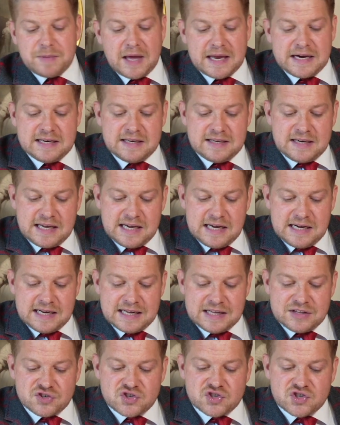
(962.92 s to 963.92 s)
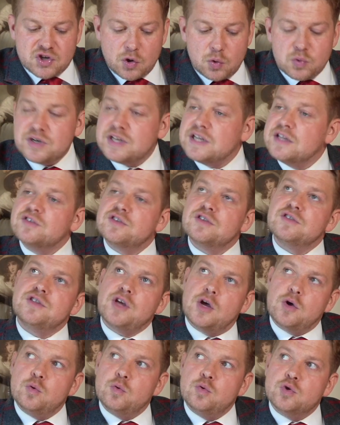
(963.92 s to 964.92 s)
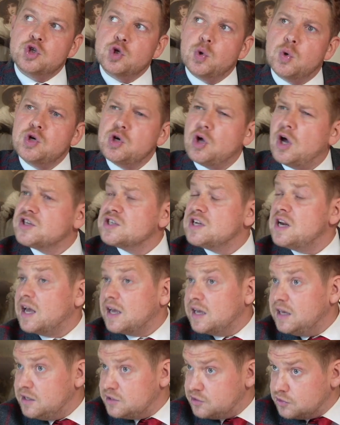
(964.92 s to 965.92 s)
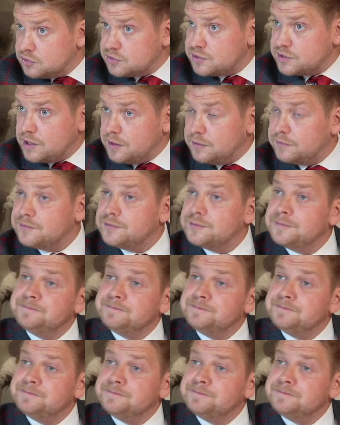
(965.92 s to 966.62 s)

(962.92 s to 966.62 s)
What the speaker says: and indeed insulting to those who are not as lucky as yourself.